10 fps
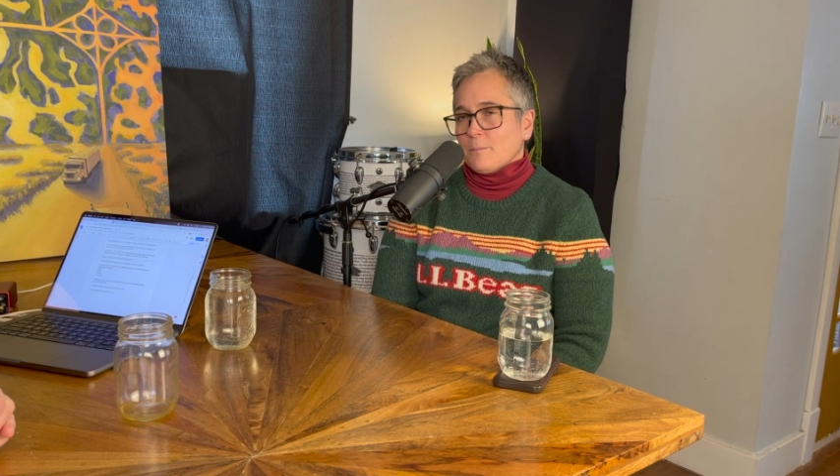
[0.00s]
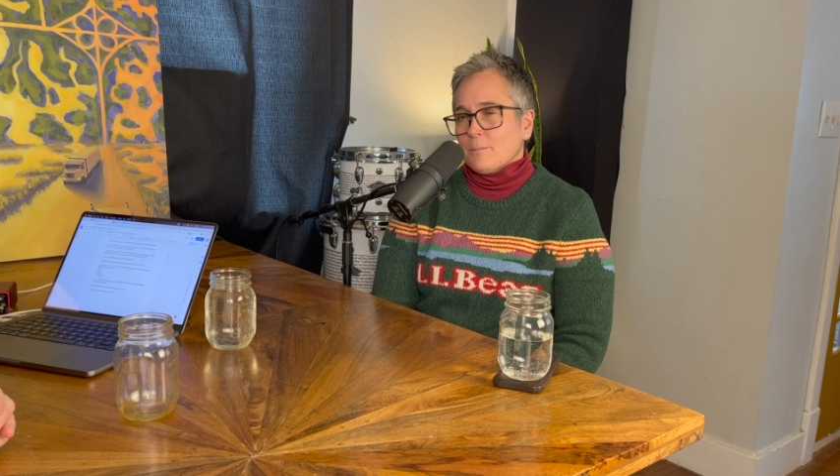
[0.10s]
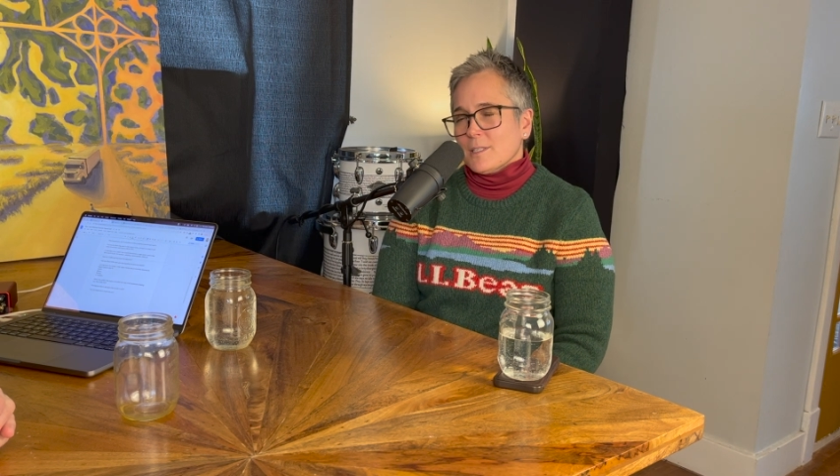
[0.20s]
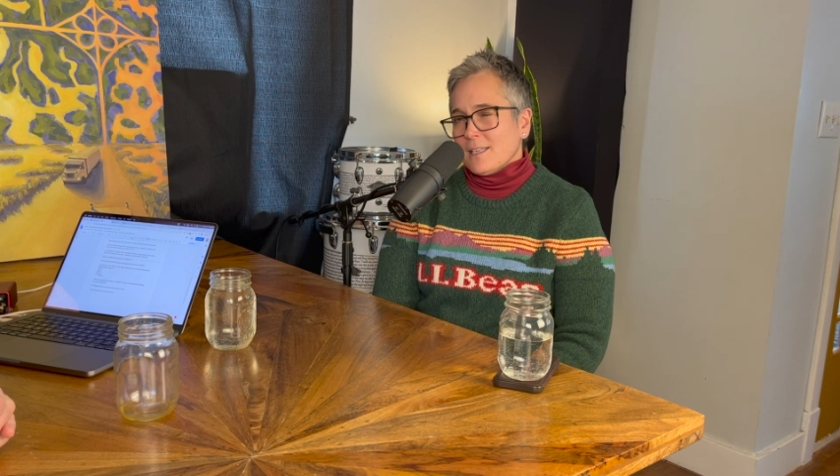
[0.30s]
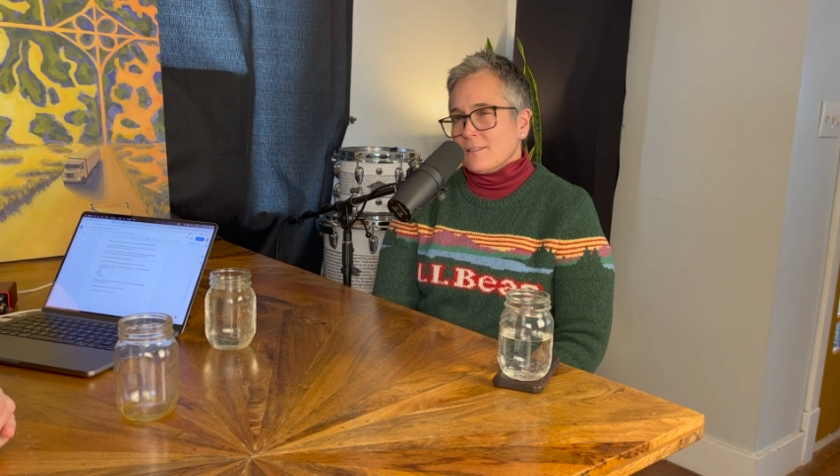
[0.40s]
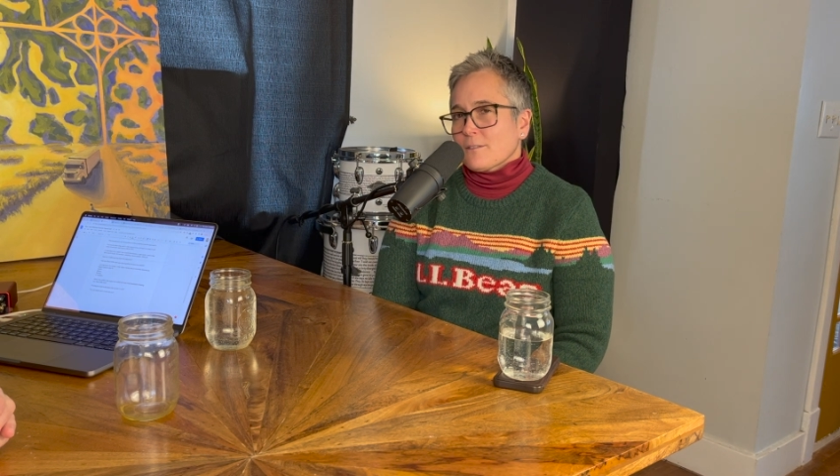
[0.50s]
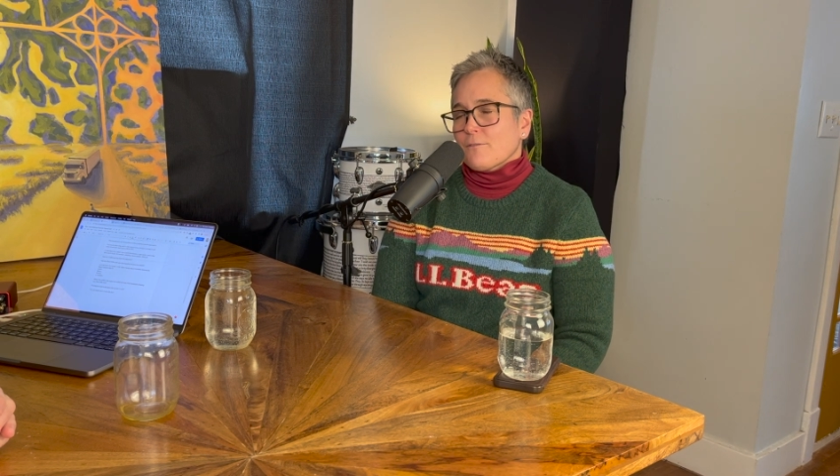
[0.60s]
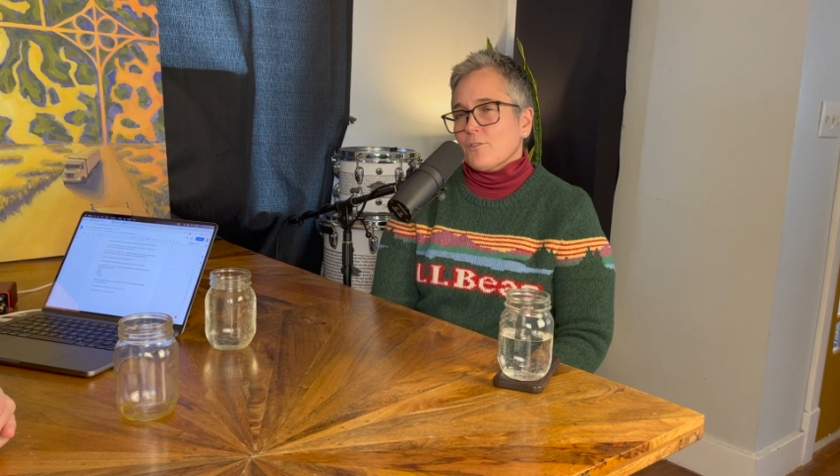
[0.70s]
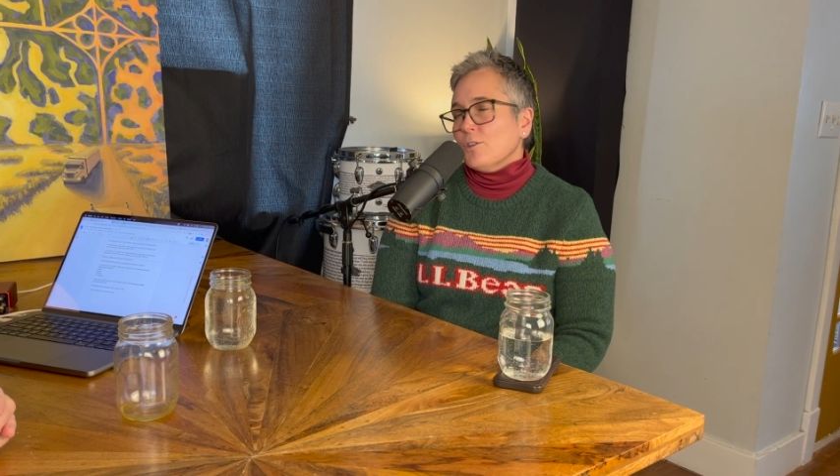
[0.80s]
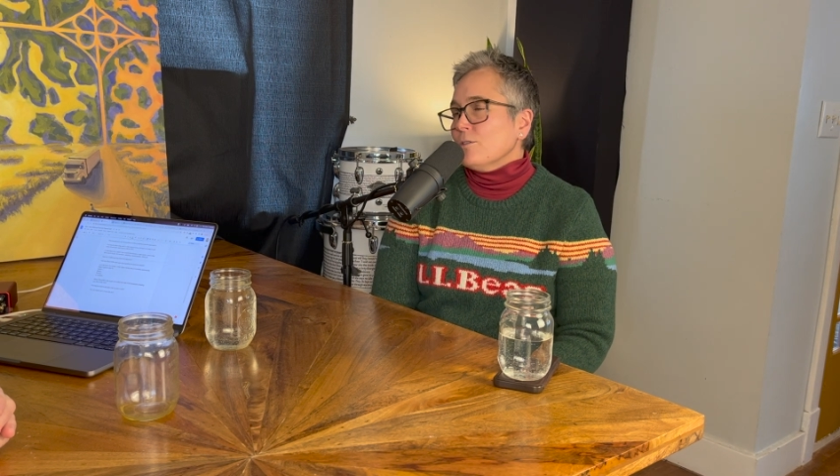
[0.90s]
presents a
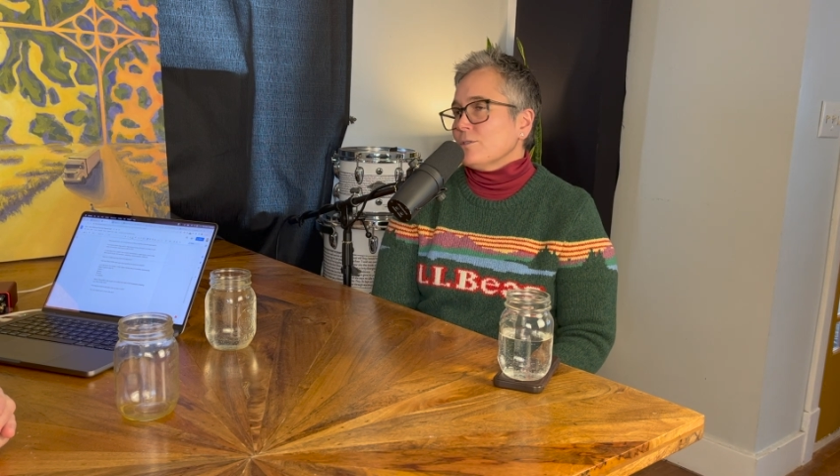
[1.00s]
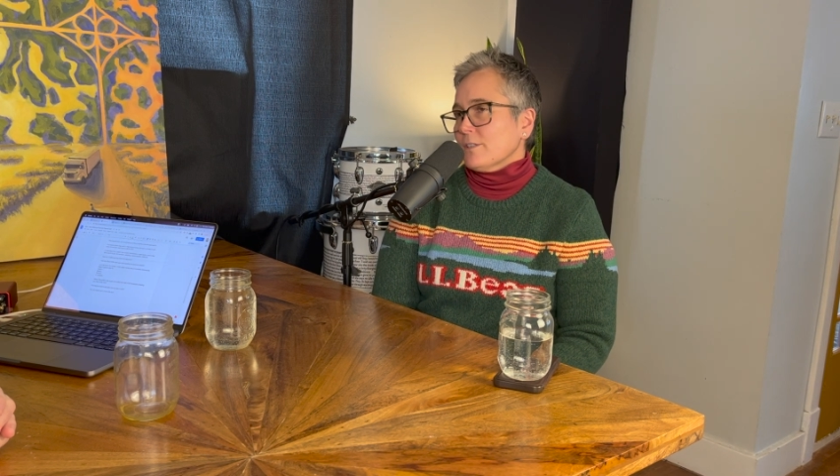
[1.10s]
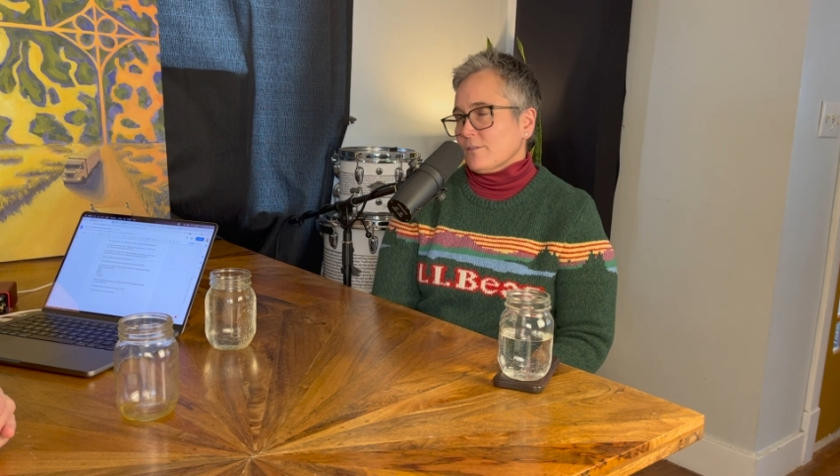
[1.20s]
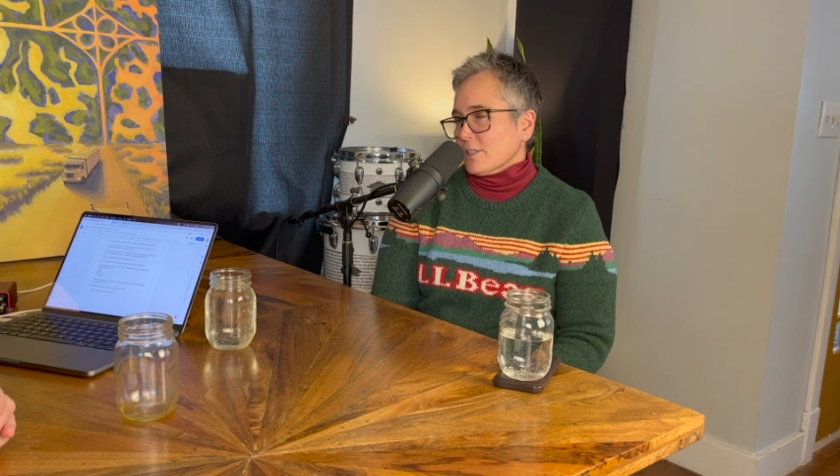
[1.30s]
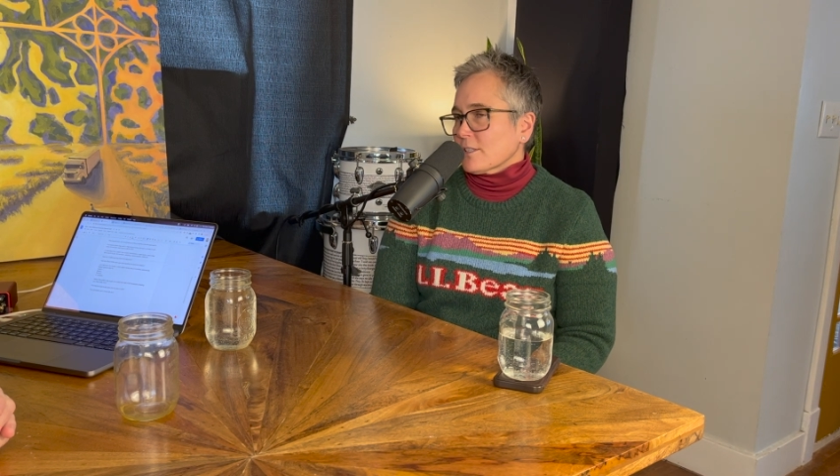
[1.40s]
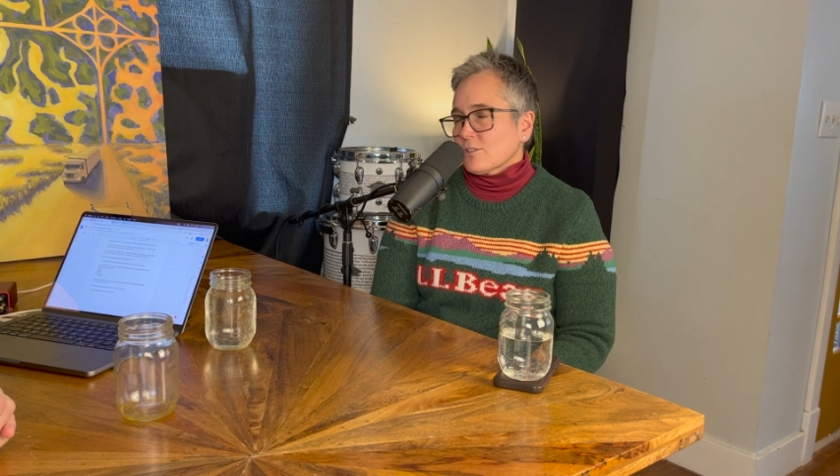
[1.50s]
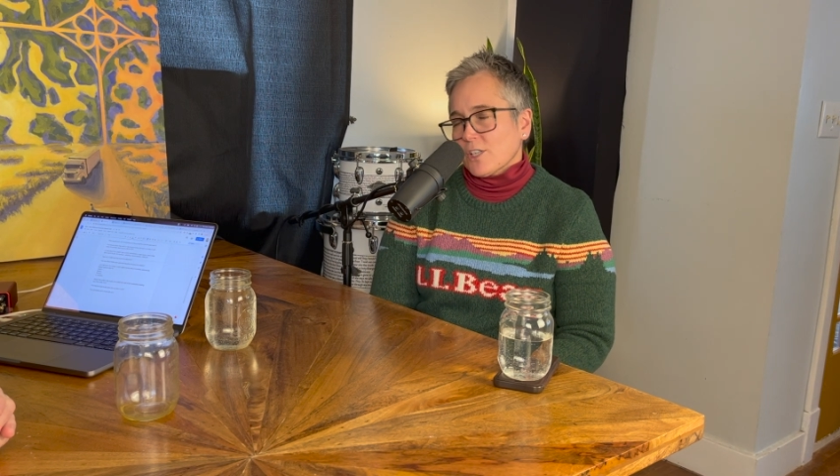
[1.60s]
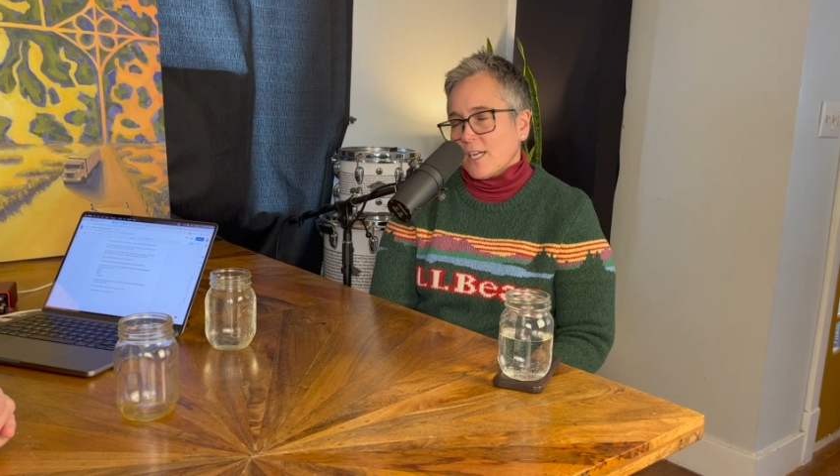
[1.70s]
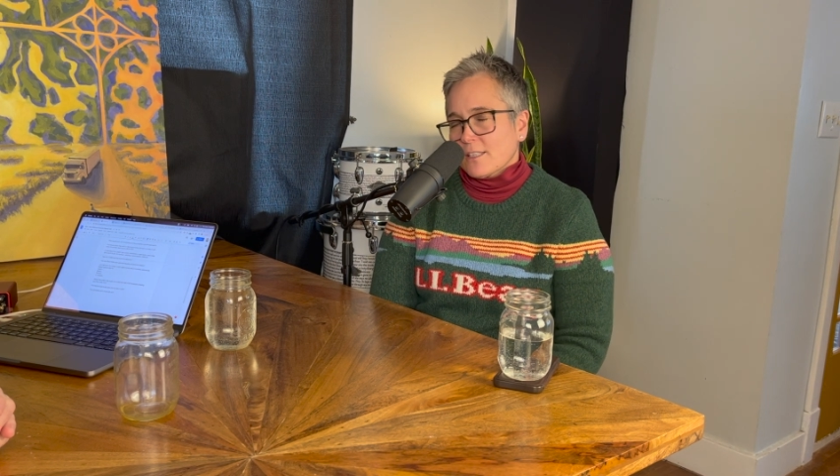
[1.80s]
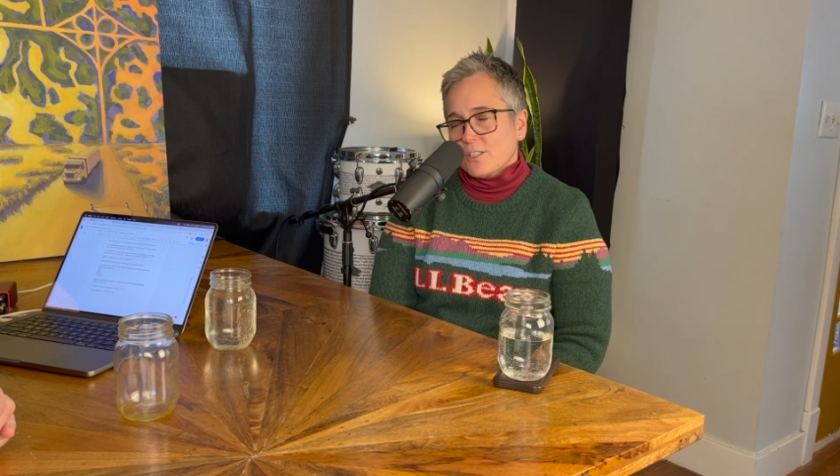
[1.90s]
few different little
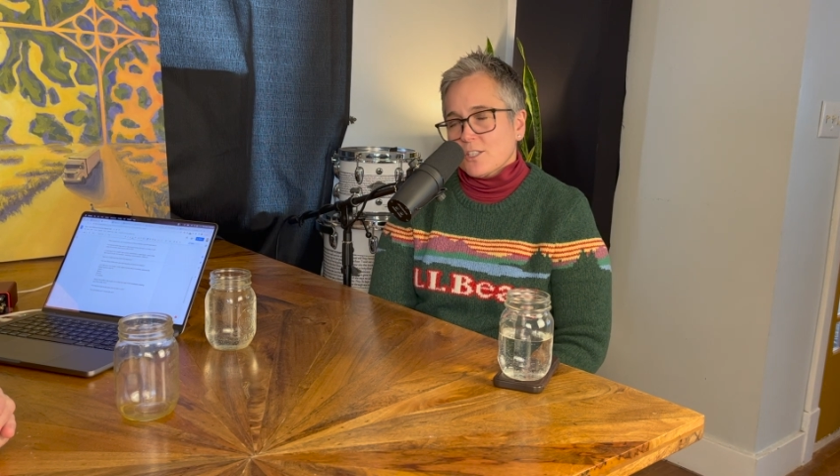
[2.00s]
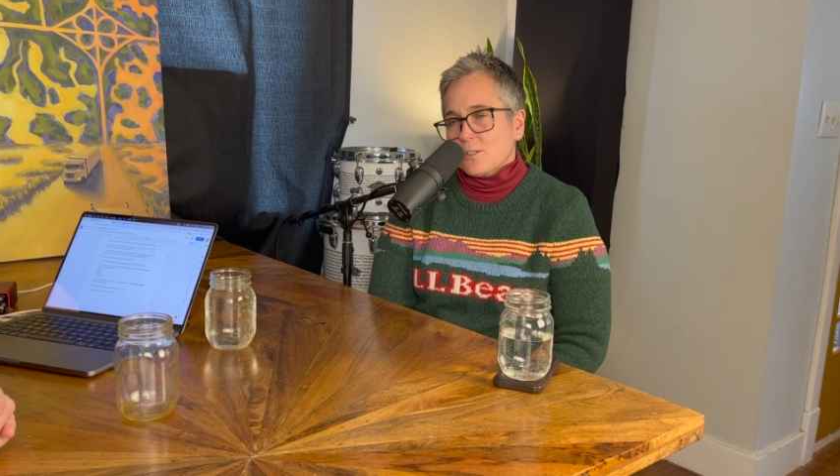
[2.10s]
challenges,